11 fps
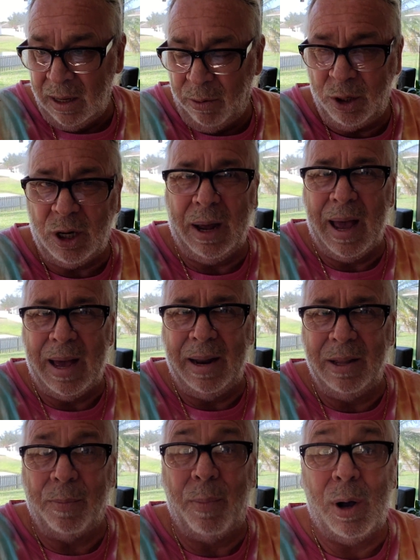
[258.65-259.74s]
which I had a
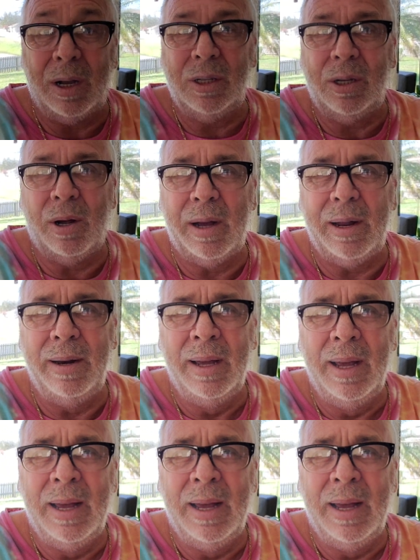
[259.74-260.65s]
deposit on,